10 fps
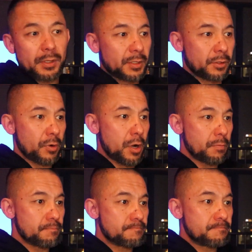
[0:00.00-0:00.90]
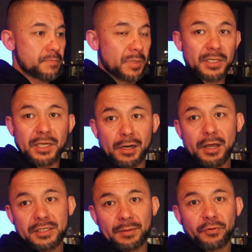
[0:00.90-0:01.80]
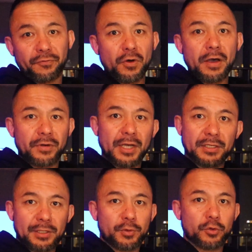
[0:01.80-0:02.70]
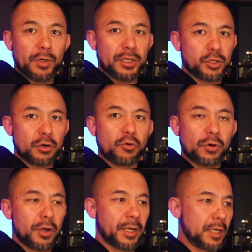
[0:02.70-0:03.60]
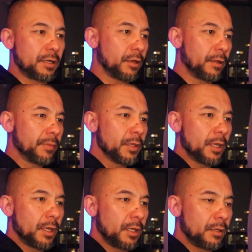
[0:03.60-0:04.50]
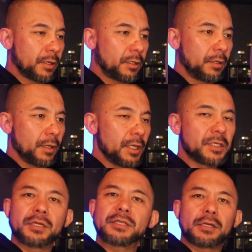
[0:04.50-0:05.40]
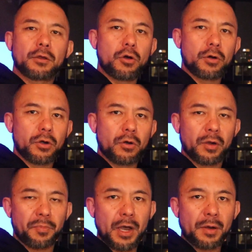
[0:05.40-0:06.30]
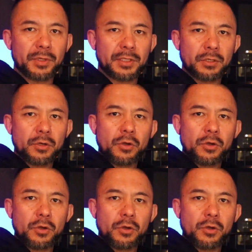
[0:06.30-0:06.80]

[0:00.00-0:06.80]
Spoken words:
So this can last up to 5 days. This was already shown like in the incidents in the Hong Kong apartments